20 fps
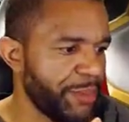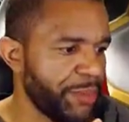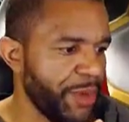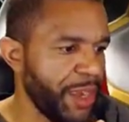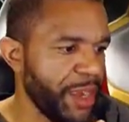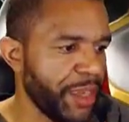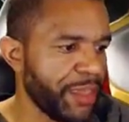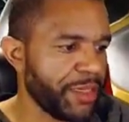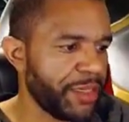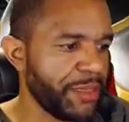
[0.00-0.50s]

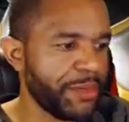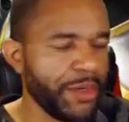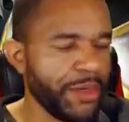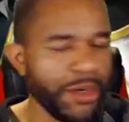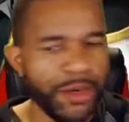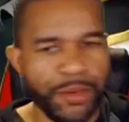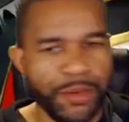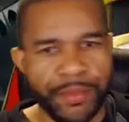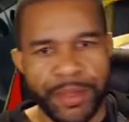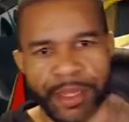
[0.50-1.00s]
proc on him.
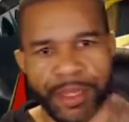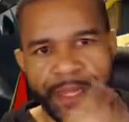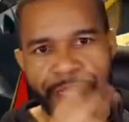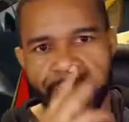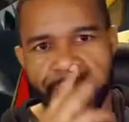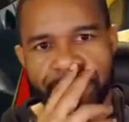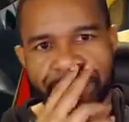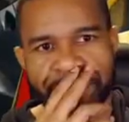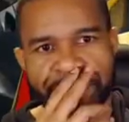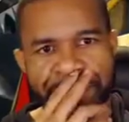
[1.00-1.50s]
Oh my
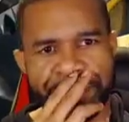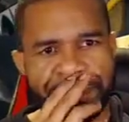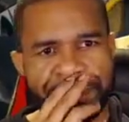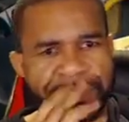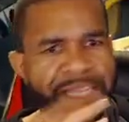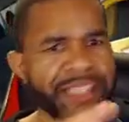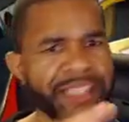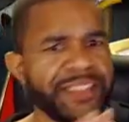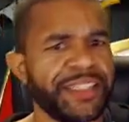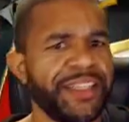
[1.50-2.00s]
God, dude,
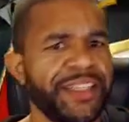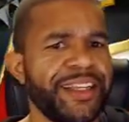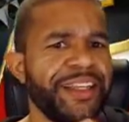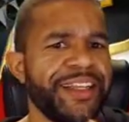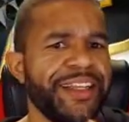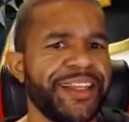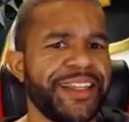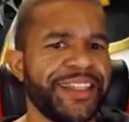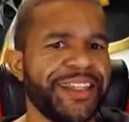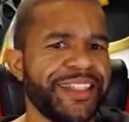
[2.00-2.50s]

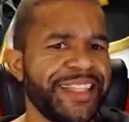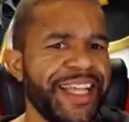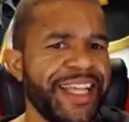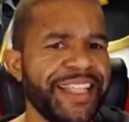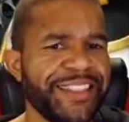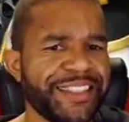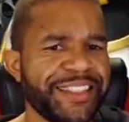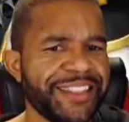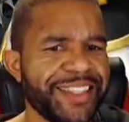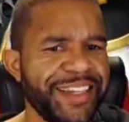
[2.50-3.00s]

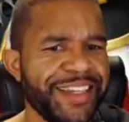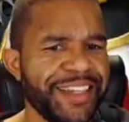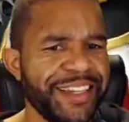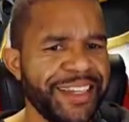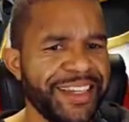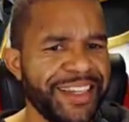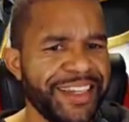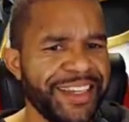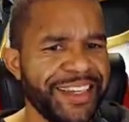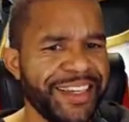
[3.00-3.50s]
that's
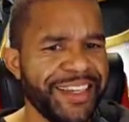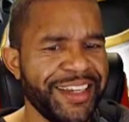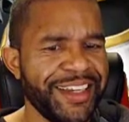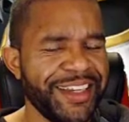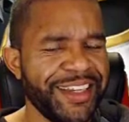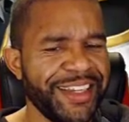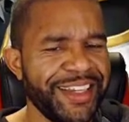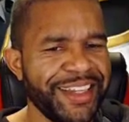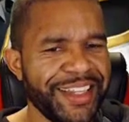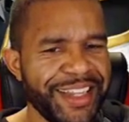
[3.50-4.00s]

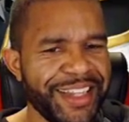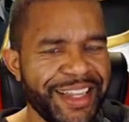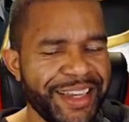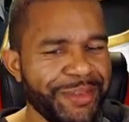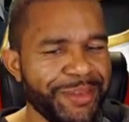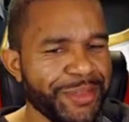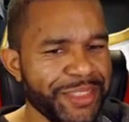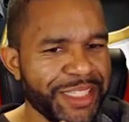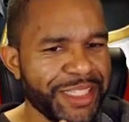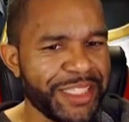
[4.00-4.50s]
I
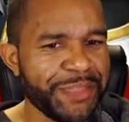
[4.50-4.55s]
wasn't